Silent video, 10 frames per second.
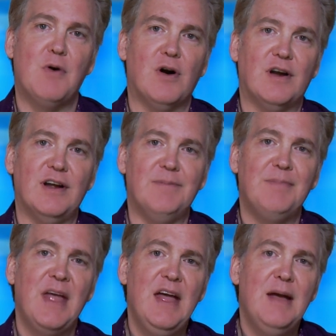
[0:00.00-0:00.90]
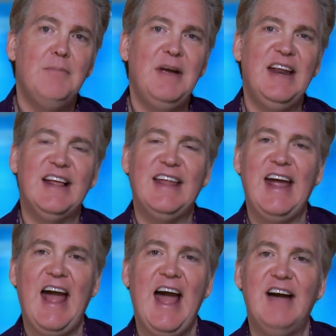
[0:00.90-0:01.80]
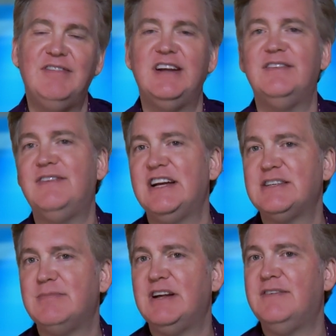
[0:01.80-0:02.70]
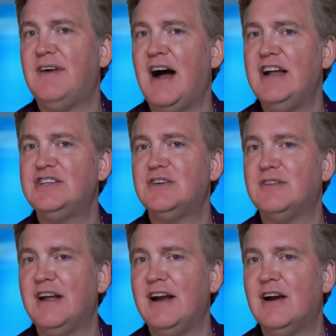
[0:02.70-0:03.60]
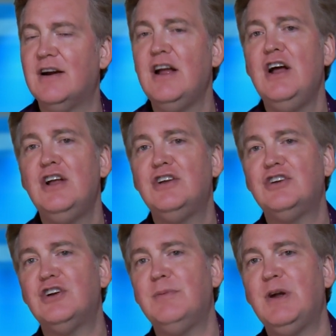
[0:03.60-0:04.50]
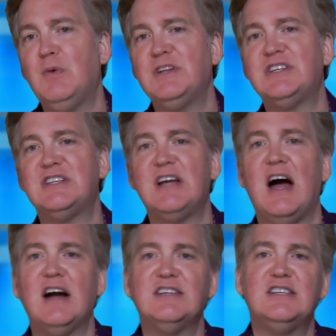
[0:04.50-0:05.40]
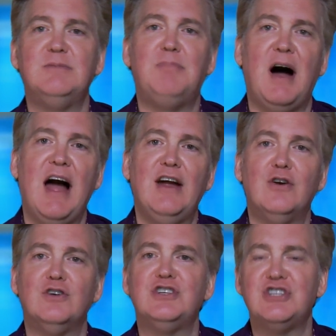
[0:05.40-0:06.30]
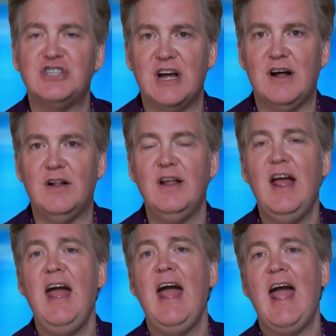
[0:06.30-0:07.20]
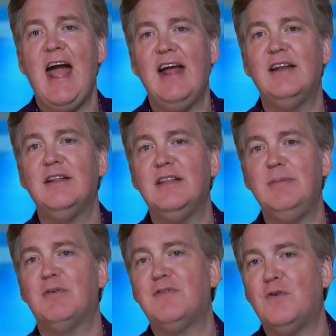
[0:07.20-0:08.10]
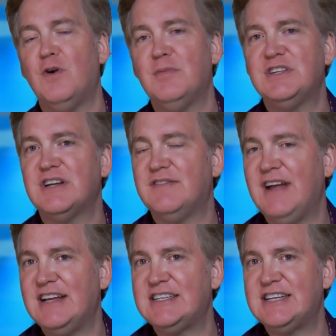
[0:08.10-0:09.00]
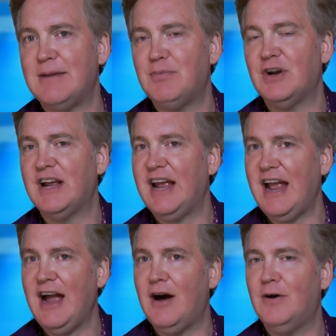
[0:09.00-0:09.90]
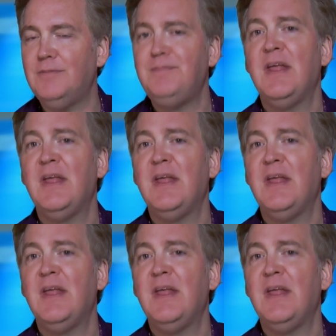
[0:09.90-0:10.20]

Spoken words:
market. meaning they have an investment advisor there determining what stocks to buy or sell, and the performance of that separate account